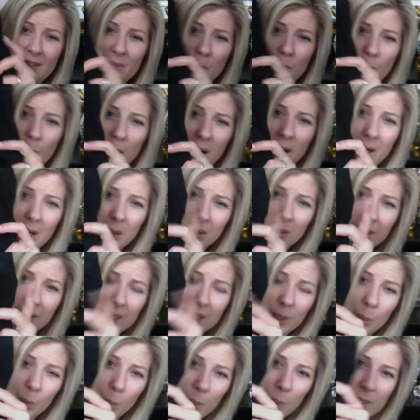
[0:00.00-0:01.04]

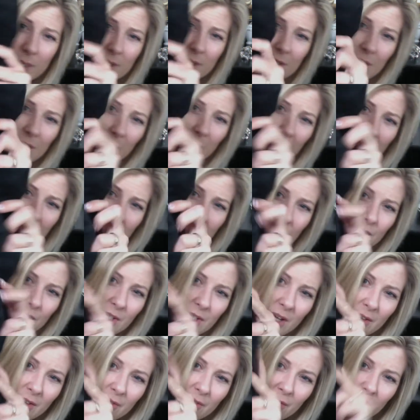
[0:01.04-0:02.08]
like whisker
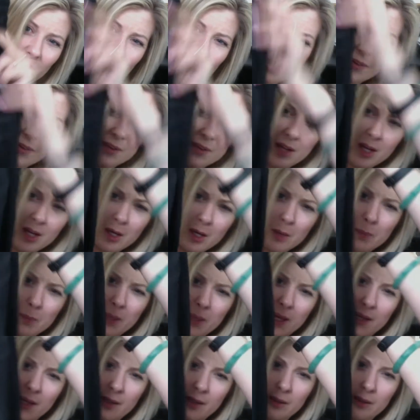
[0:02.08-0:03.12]
stuff on them,
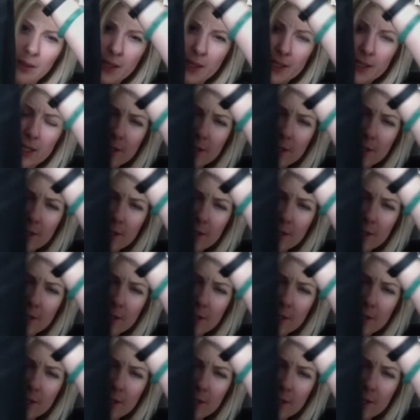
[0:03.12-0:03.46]
and like I